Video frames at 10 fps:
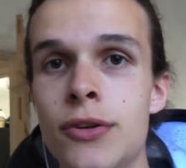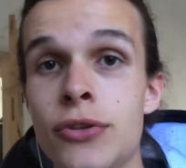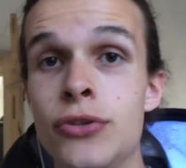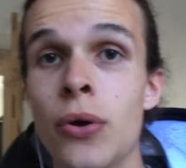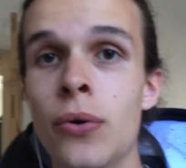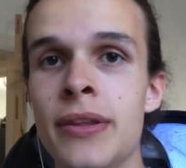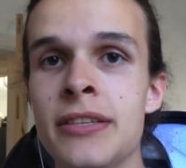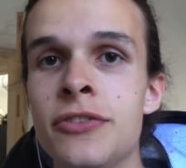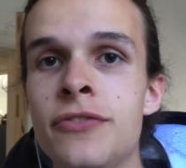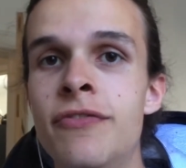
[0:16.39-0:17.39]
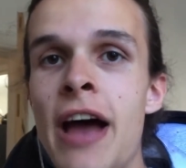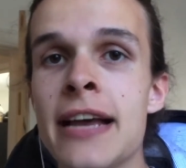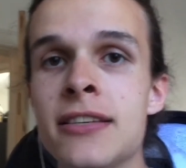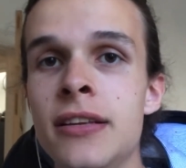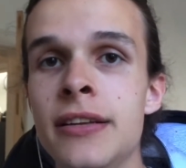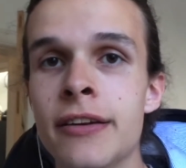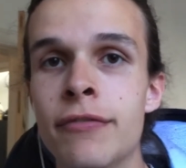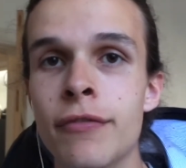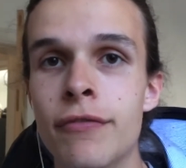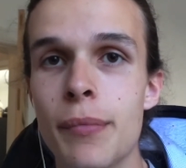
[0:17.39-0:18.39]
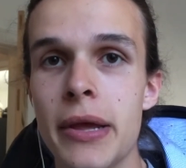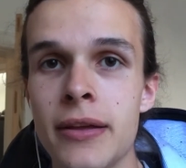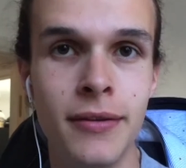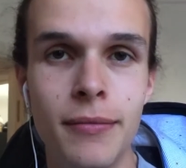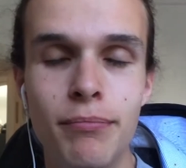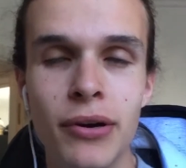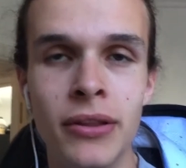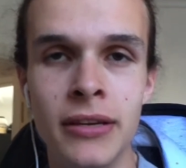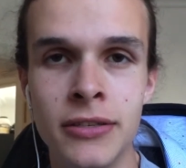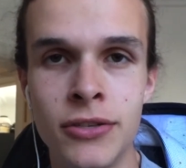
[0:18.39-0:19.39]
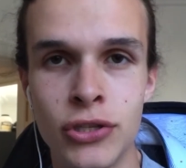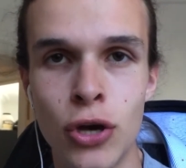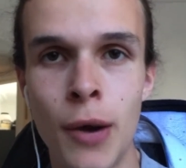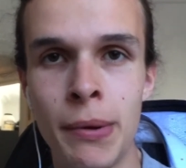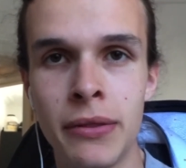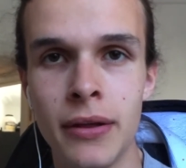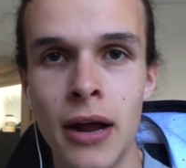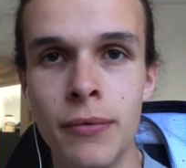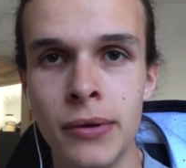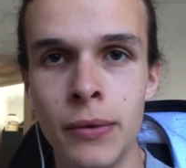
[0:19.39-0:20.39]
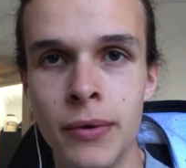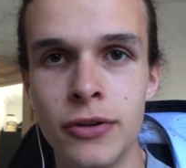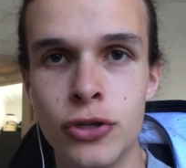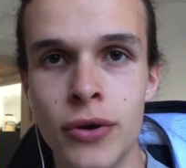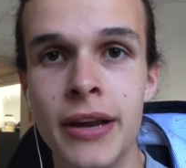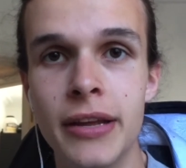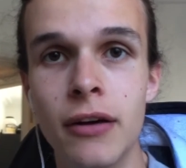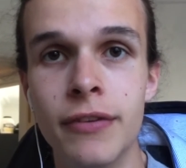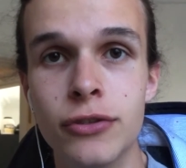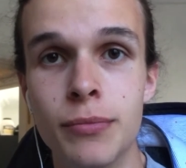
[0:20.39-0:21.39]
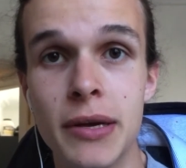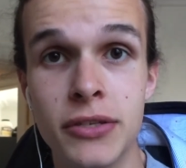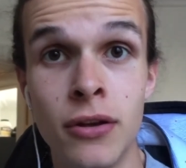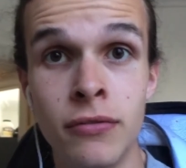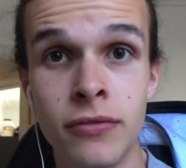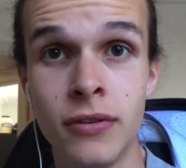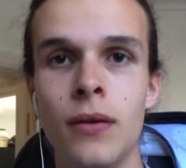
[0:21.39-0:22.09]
So this is vastly different for me. But this is a topic that I really want to try and delve into myself.